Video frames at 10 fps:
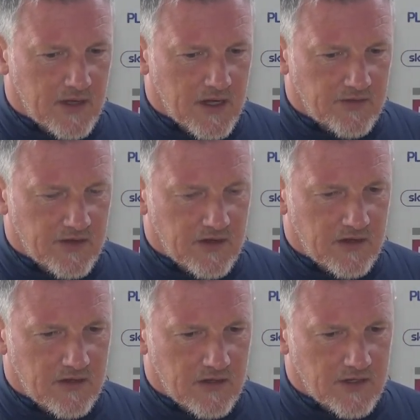
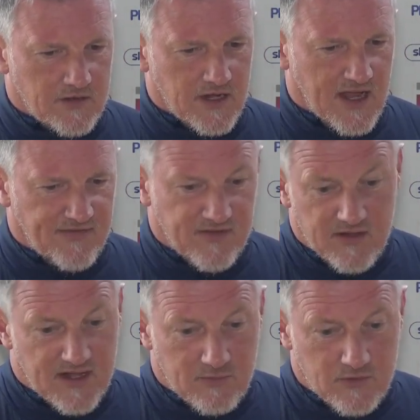under the gaffer,
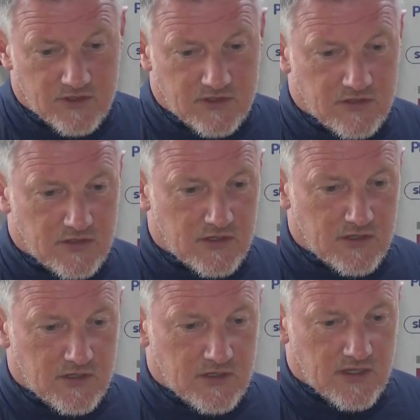and
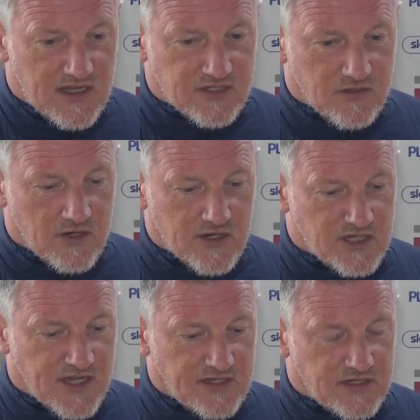that's not going
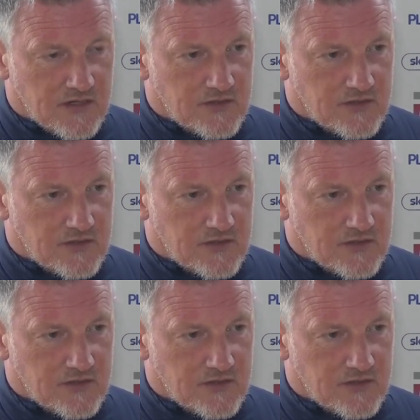to change.